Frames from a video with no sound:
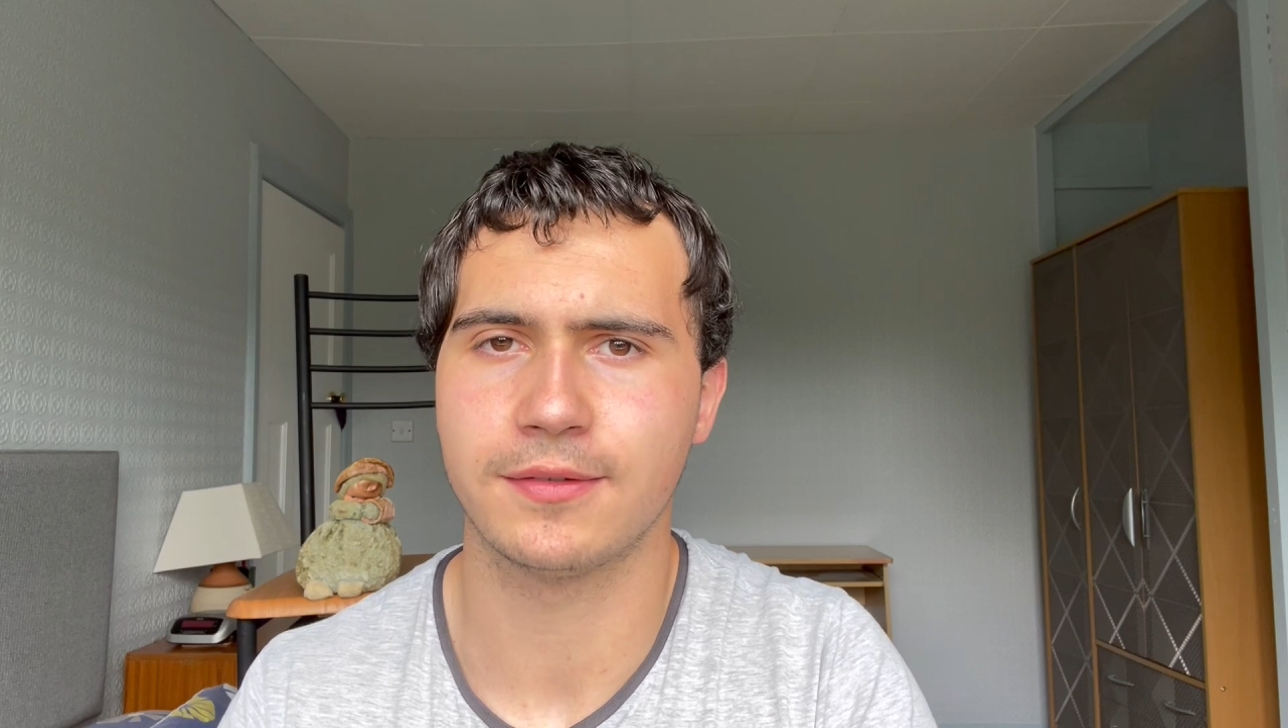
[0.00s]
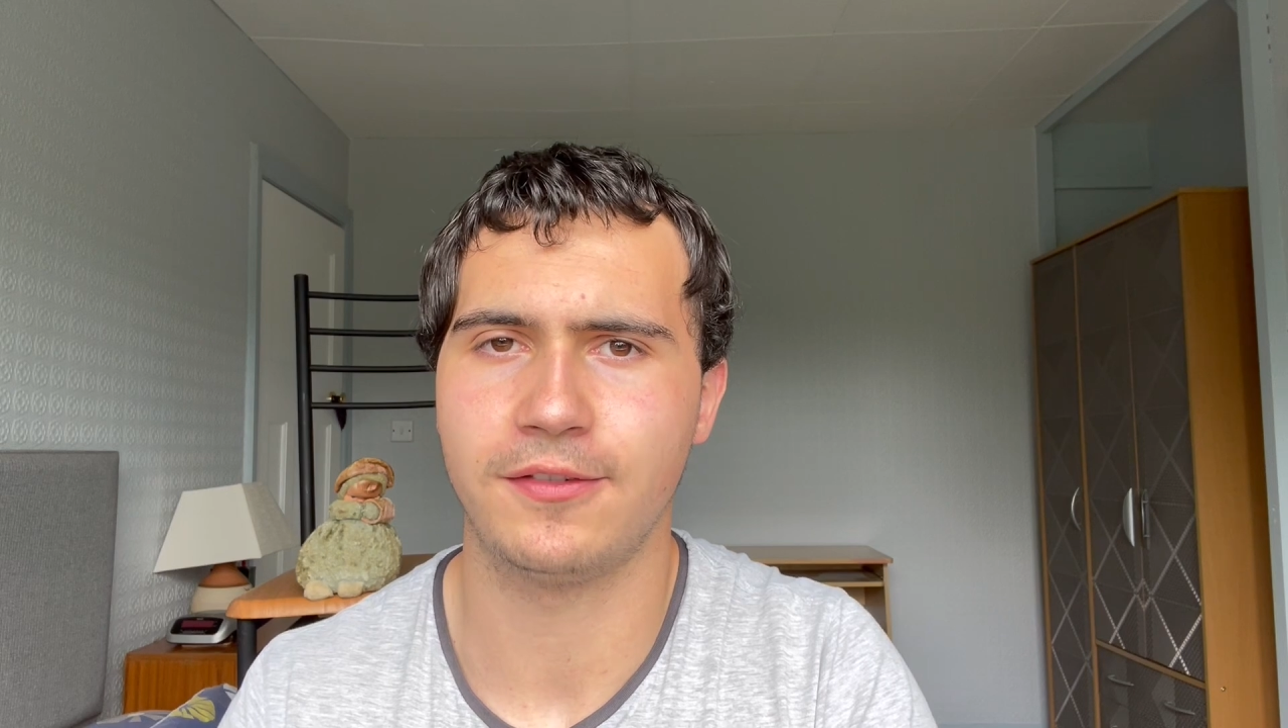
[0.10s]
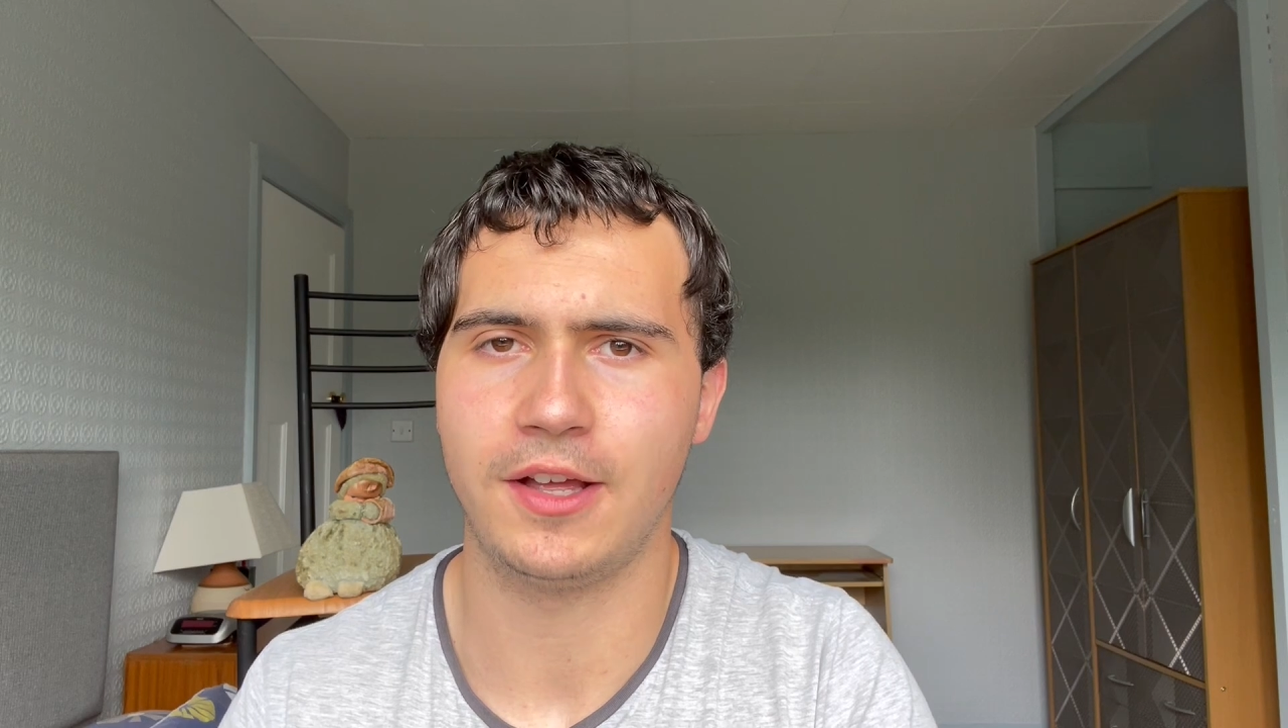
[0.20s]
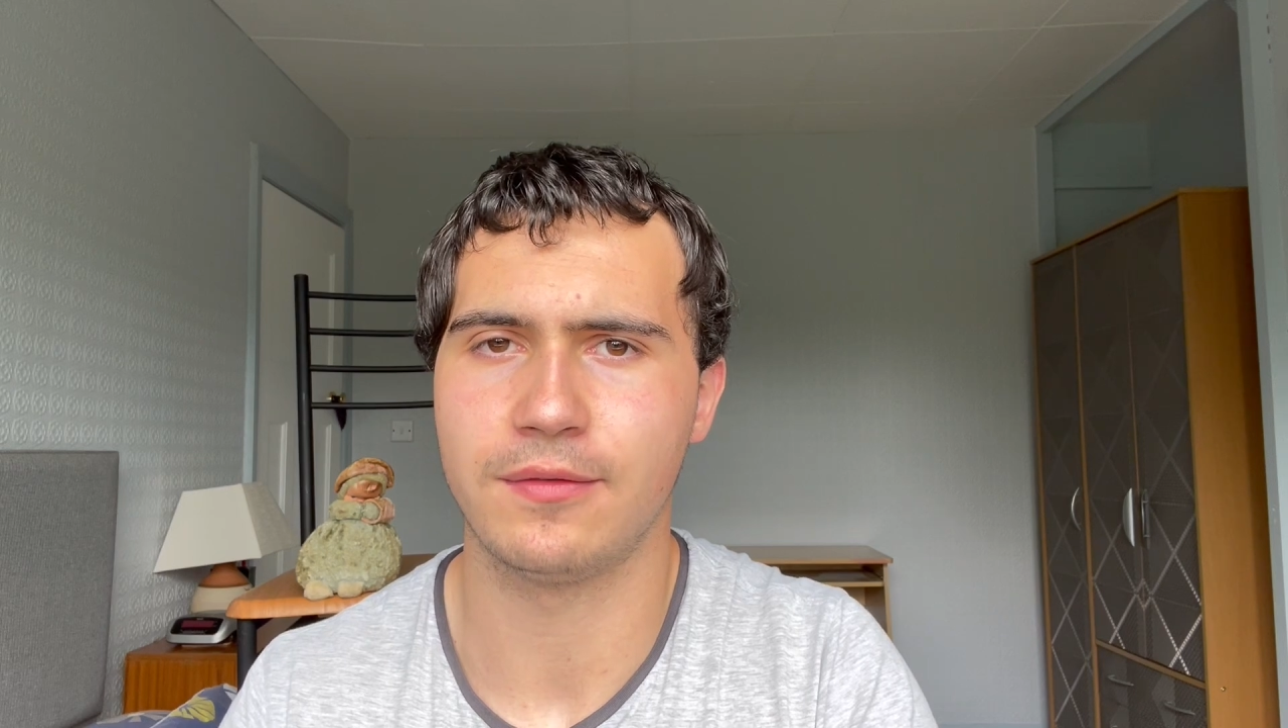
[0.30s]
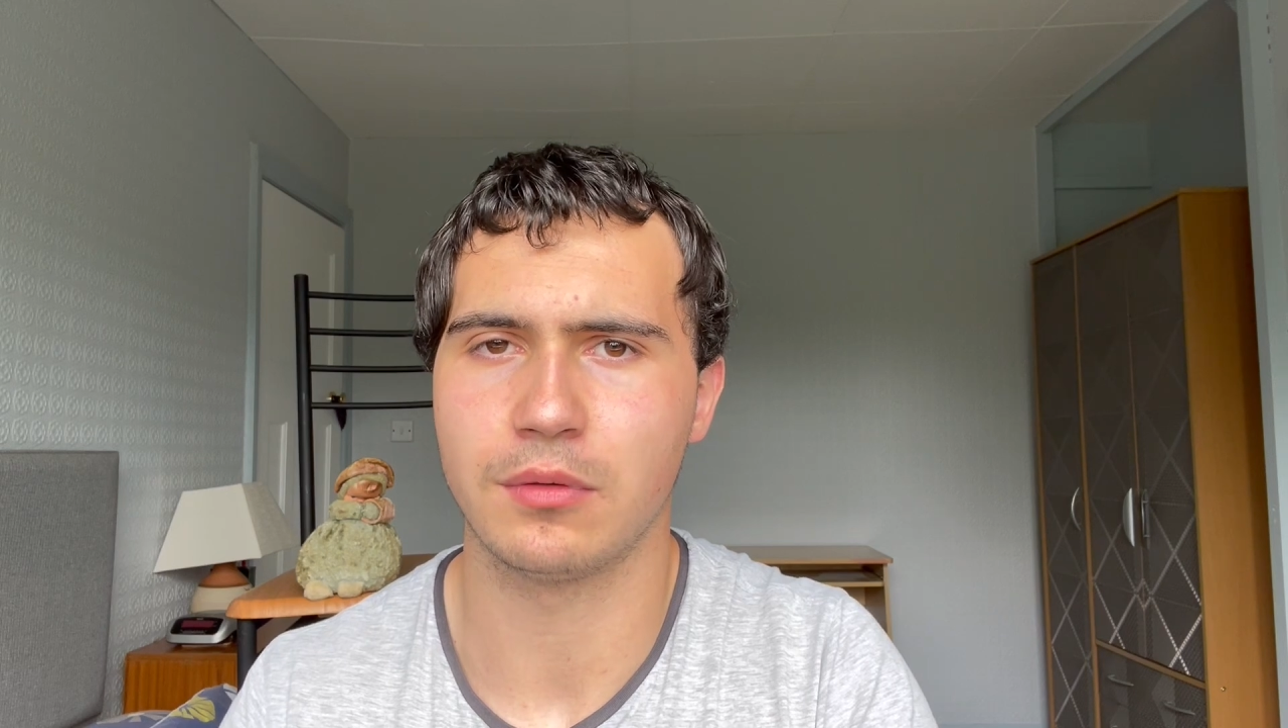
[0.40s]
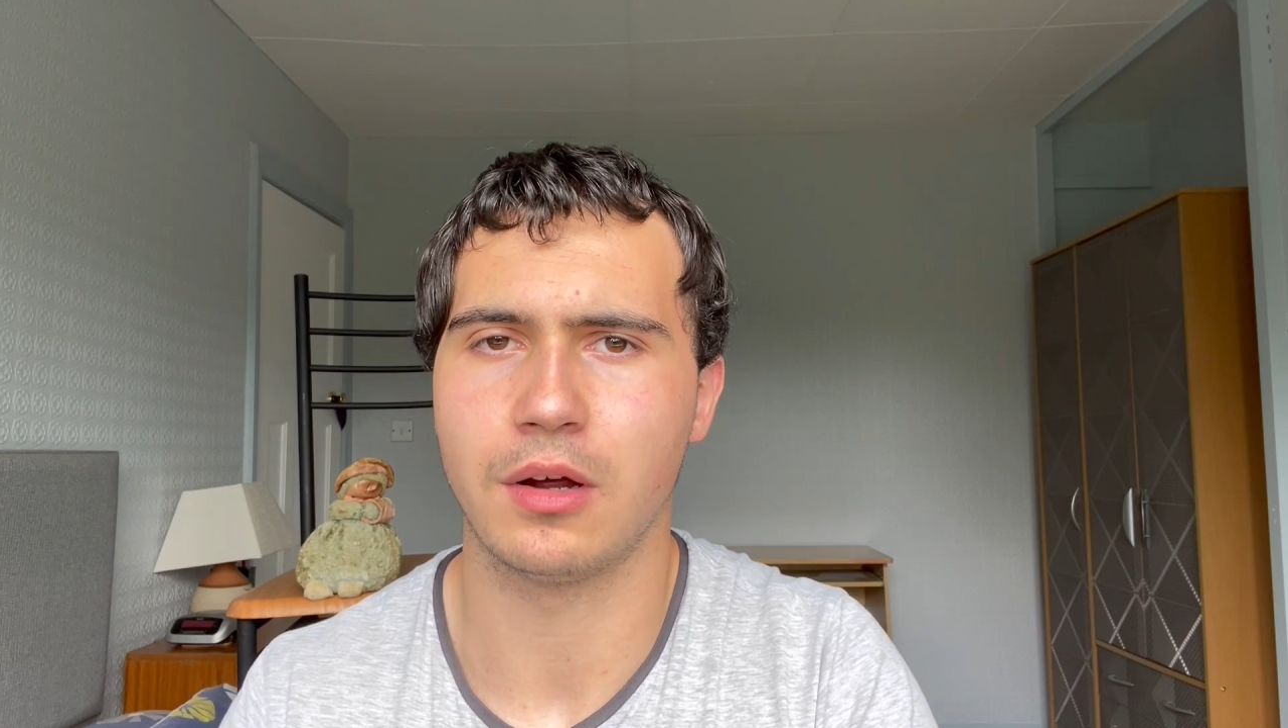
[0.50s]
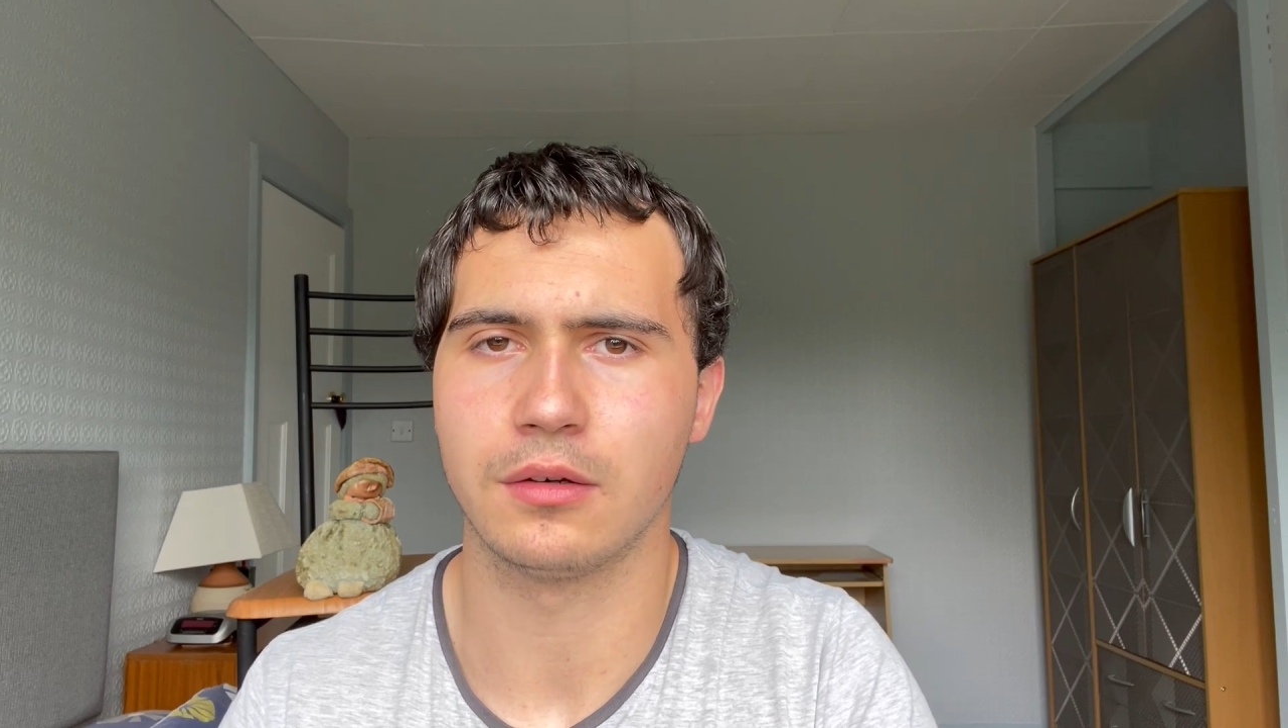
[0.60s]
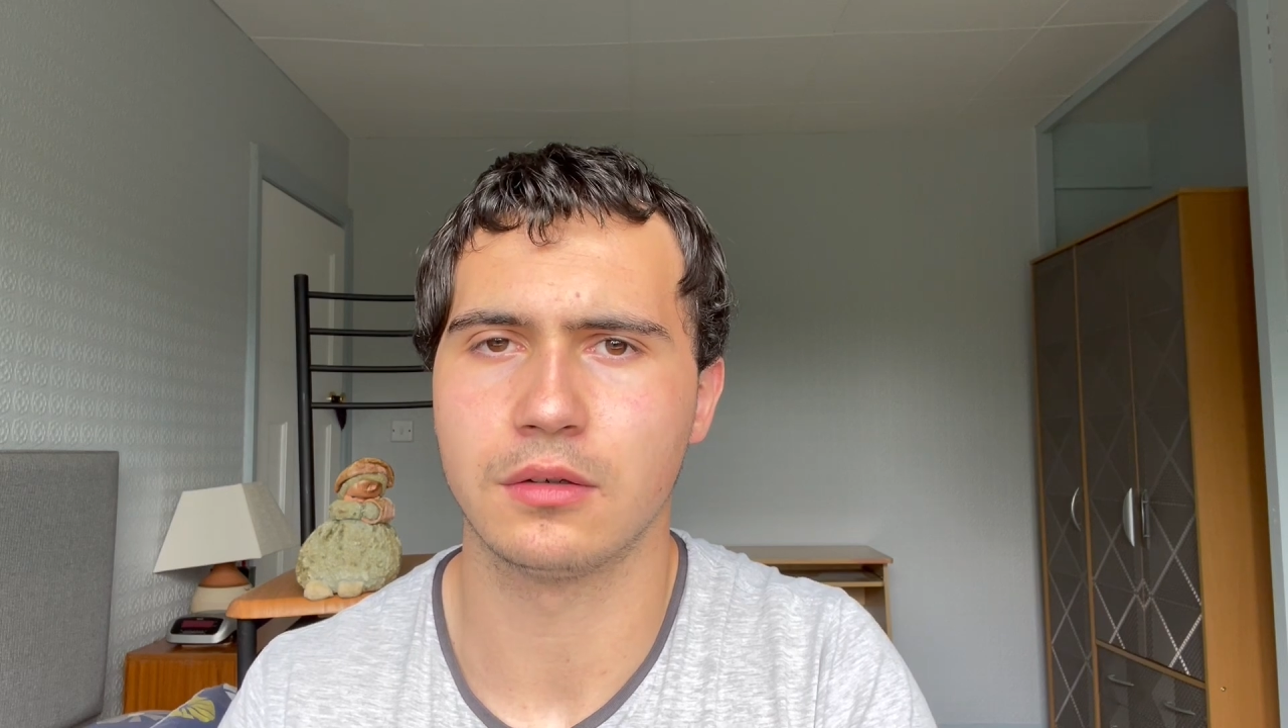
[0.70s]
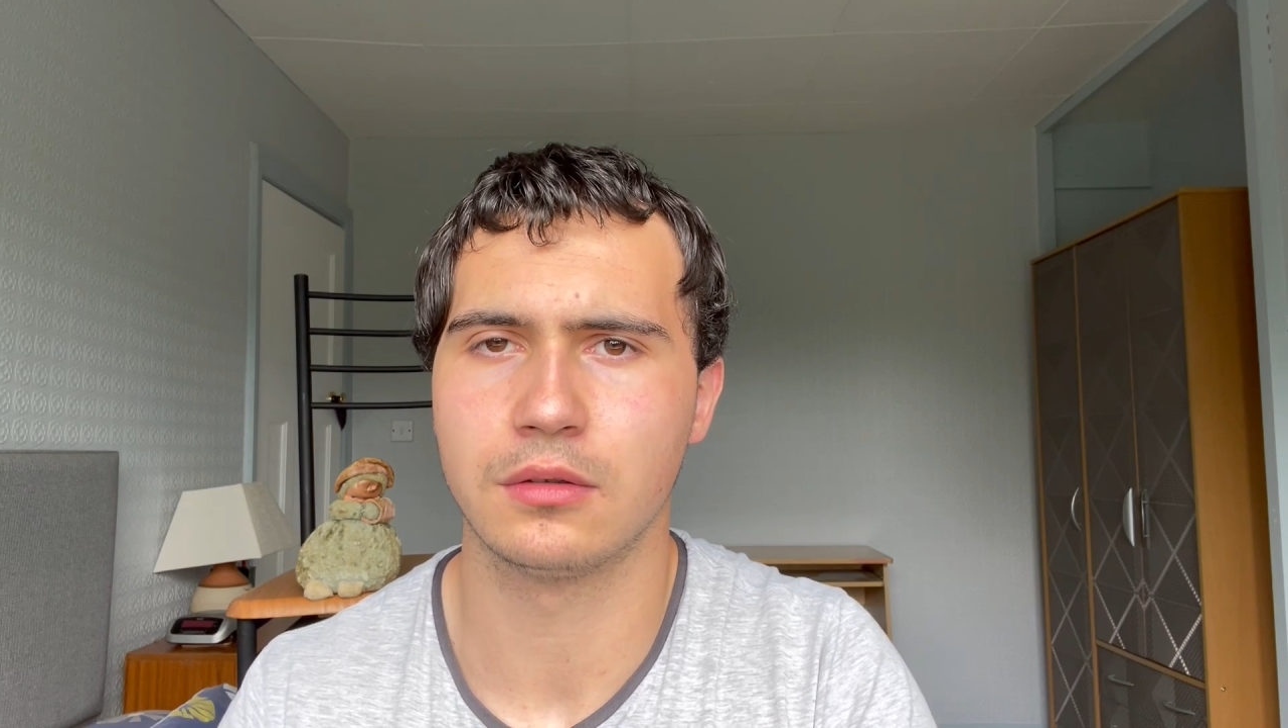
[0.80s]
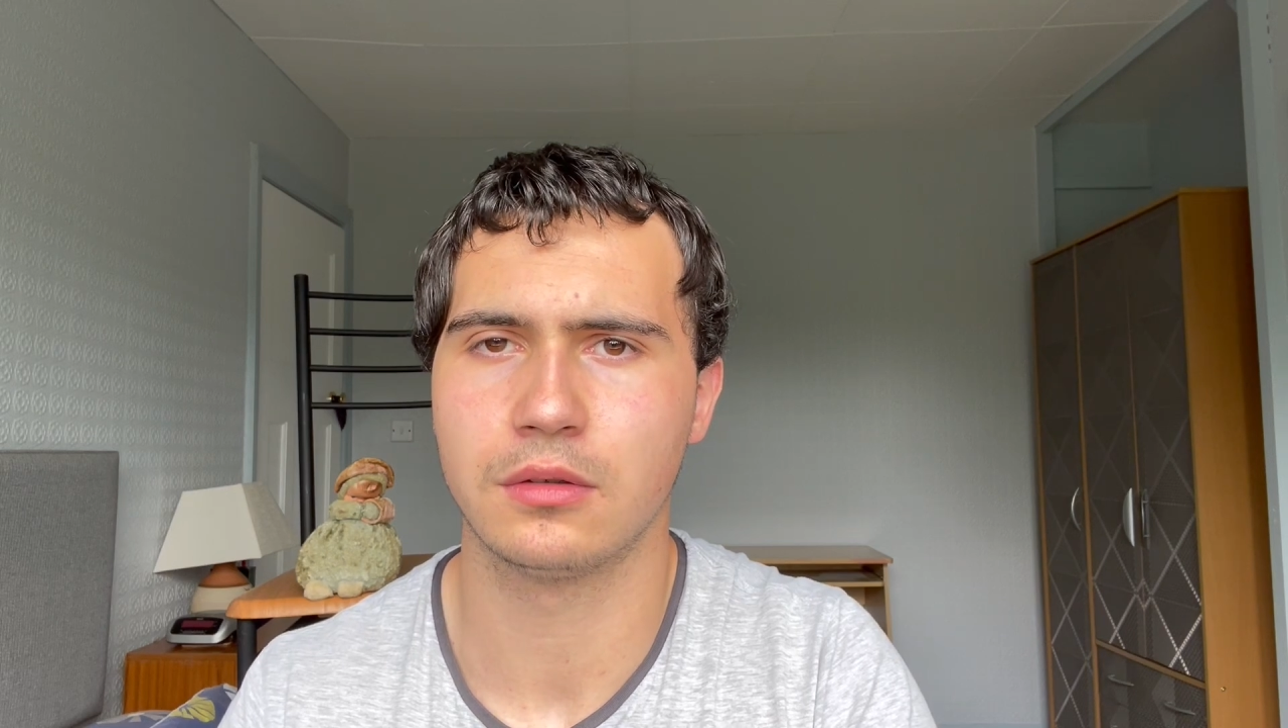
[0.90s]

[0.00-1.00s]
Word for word: further on,